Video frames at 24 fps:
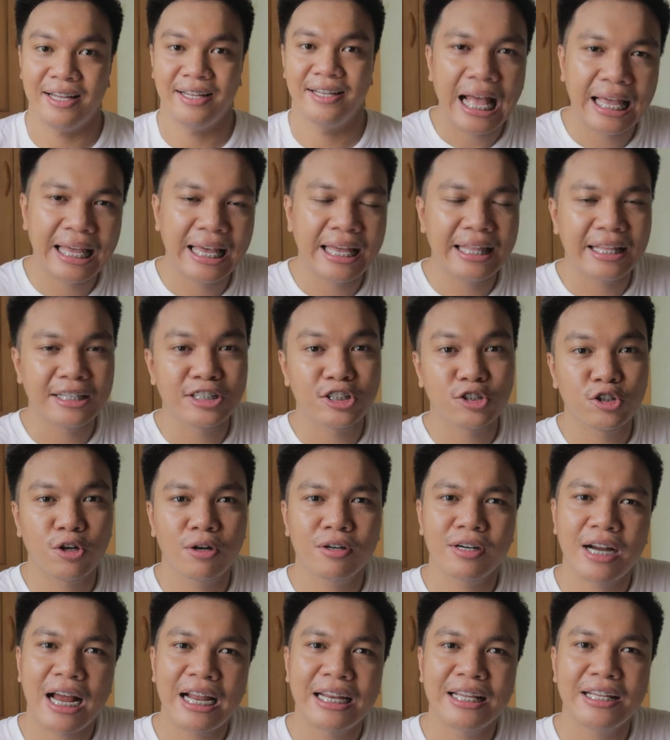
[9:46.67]
Again, a
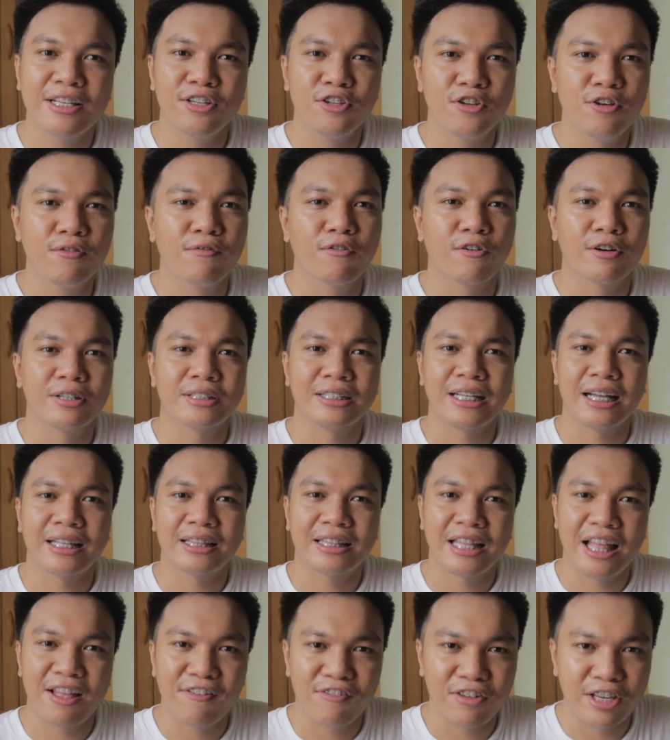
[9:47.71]
strong rally in Q4 is
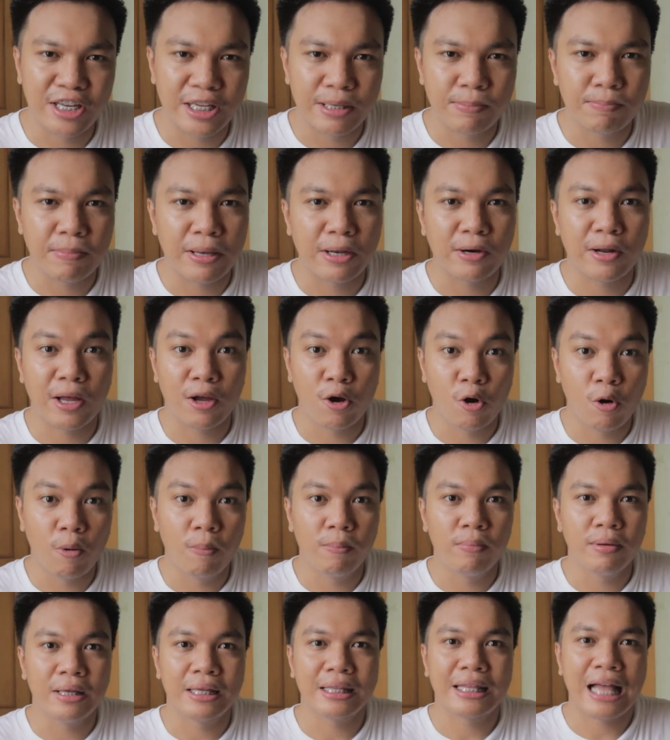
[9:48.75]
not definite pero I
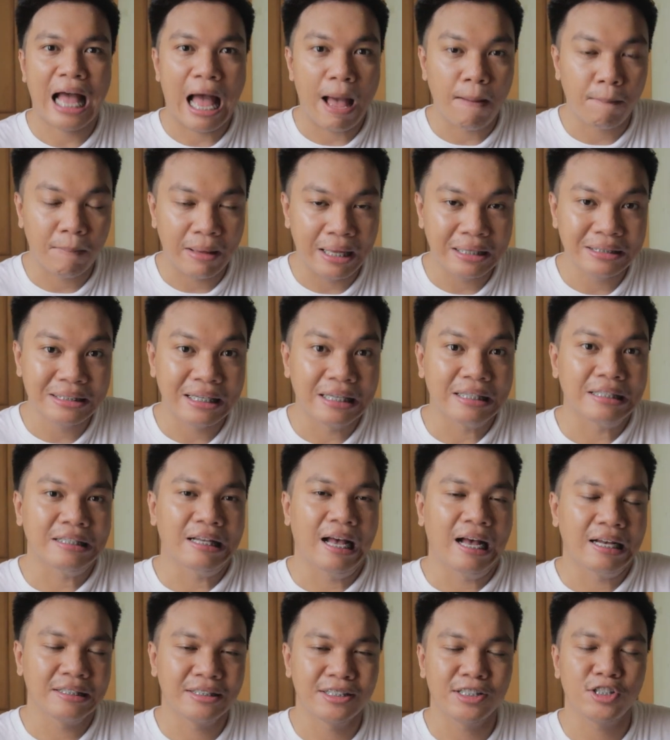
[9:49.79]
hope it happens
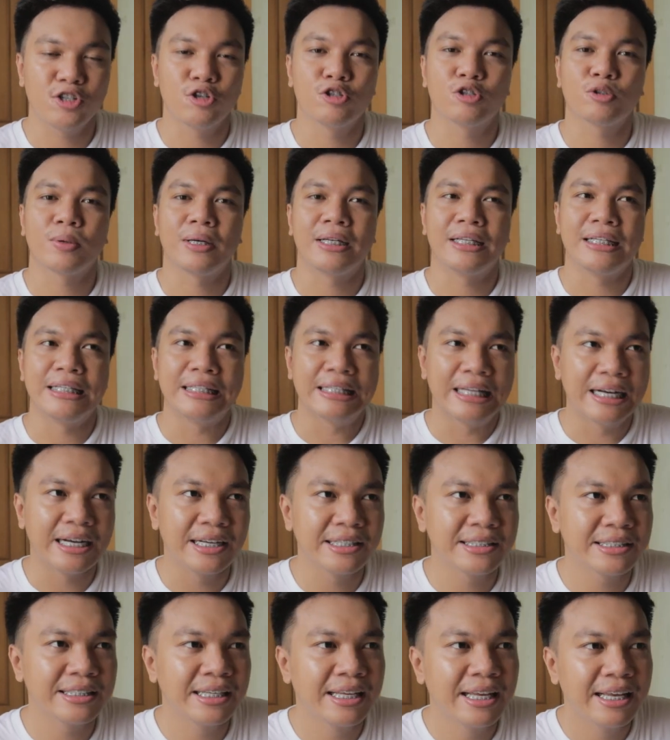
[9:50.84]
as it usually
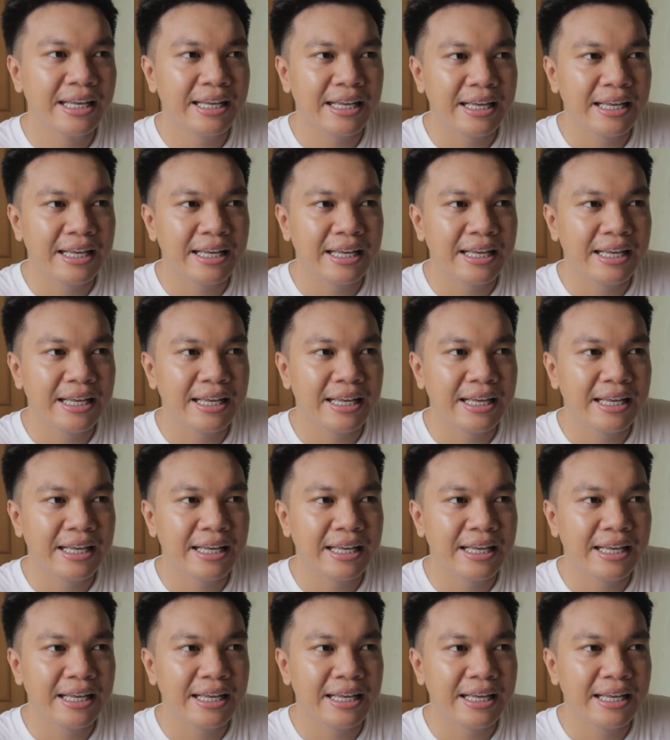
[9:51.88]
does.